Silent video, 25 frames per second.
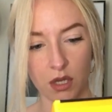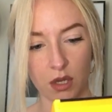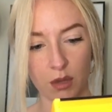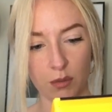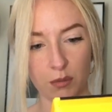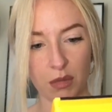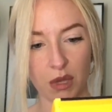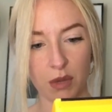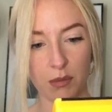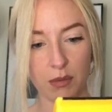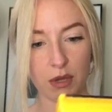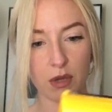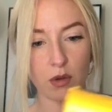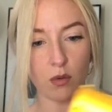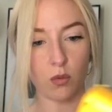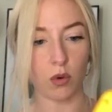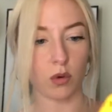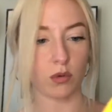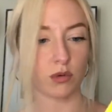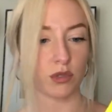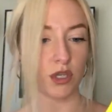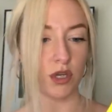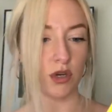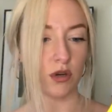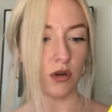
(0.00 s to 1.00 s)
Maybe it
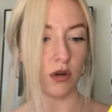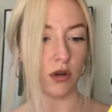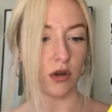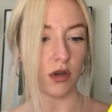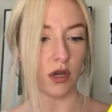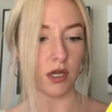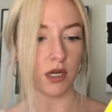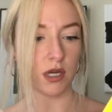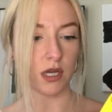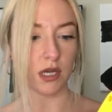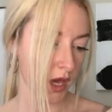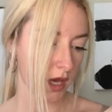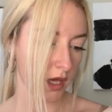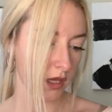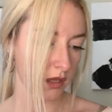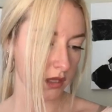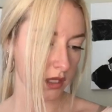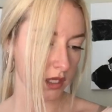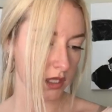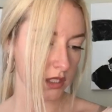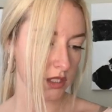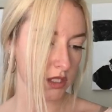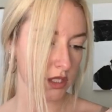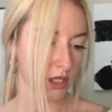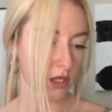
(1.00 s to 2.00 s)
won't turn on
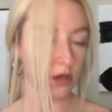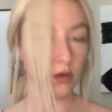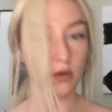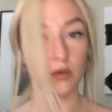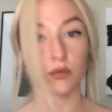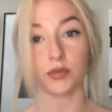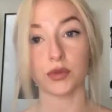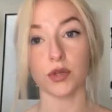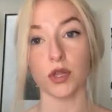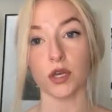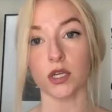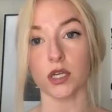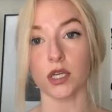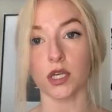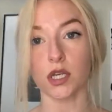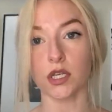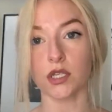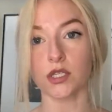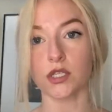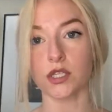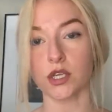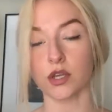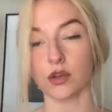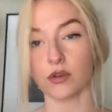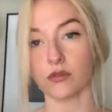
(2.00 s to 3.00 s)
unless you plug it
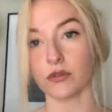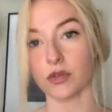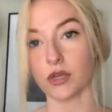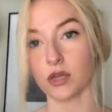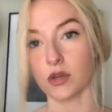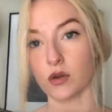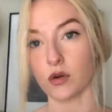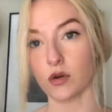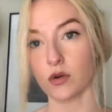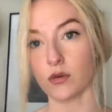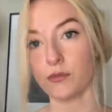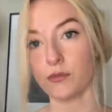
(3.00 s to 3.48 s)
into your vehicle.